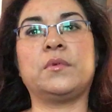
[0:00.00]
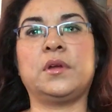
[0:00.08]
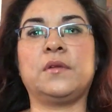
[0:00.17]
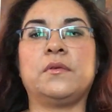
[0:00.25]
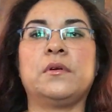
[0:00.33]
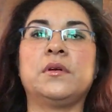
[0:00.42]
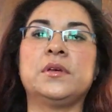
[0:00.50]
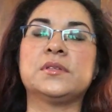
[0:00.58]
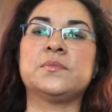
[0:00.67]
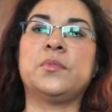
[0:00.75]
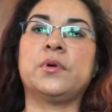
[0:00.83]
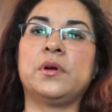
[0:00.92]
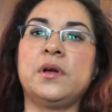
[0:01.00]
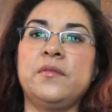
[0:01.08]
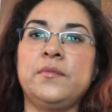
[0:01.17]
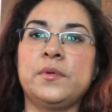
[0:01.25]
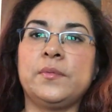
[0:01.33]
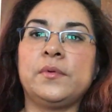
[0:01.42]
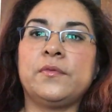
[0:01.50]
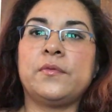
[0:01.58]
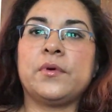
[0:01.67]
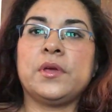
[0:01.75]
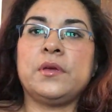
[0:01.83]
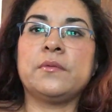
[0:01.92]
whatever is more comfortable
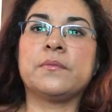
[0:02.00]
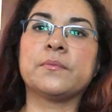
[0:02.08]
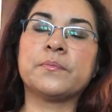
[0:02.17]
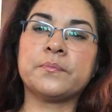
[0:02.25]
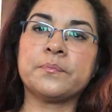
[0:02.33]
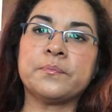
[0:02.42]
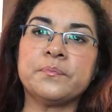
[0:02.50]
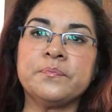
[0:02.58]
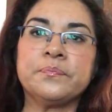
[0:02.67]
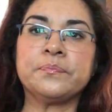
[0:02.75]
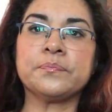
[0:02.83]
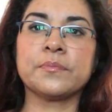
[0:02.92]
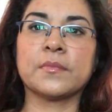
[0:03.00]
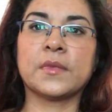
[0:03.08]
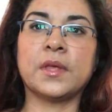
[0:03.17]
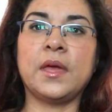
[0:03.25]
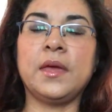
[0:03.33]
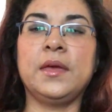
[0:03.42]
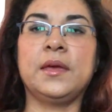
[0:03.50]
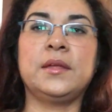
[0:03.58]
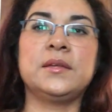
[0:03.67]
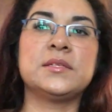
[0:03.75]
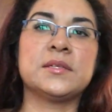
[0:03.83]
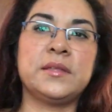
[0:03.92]
for you.
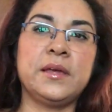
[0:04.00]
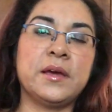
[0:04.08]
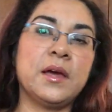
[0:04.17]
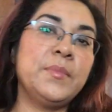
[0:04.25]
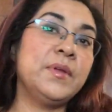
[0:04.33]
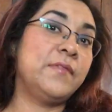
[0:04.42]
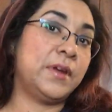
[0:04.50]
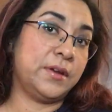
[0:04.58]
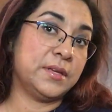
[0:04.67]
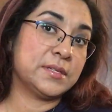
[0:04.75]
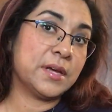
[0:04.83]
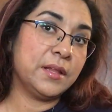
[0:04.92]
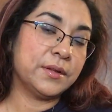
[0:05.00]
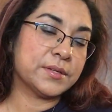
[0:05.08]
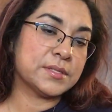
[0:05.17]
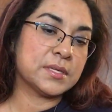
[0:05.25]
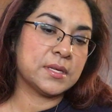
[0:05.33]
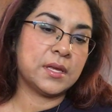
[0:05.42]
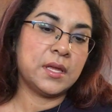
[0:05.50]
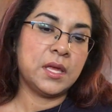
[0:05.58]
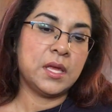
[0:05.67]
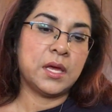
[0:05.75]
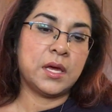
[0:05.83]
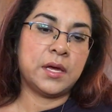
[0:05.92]
And they come in various colors.
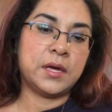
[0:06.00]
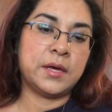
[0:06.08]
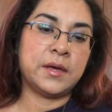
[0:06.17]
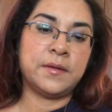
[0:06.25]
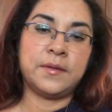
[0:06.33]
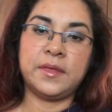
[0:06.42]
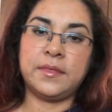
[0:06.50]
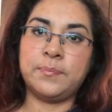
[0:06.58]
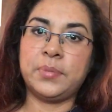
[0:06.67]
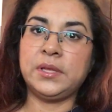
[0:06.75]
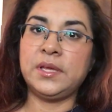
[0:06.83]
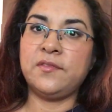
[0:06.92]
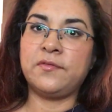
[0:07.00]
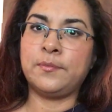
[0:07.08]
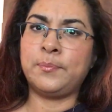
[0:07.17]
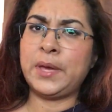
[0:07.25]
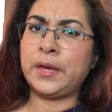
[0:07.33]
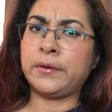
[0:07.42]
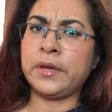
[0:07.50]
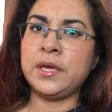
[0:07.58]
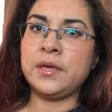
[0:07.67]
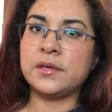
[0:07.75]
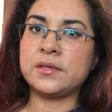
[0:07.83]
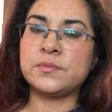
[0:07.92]
Uh, I believe
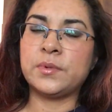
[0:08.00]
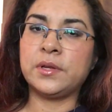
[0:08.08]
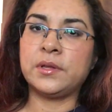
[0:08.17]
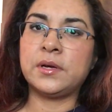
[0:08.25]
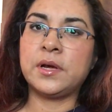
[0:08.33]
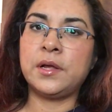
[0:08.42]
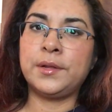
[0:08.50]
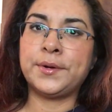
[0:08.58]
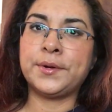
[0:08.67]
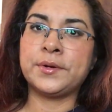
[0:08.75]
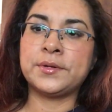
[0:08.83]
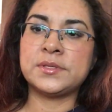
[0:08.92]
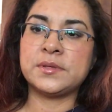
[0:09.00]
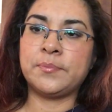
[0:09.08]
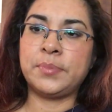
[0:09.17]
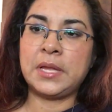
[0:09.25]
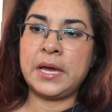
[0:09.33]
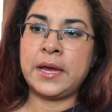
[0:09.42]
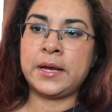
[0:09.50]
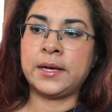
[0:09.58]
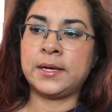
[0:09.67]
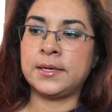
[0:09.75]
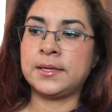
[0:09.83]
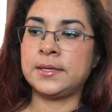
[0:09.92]
berry is one of the colors, black,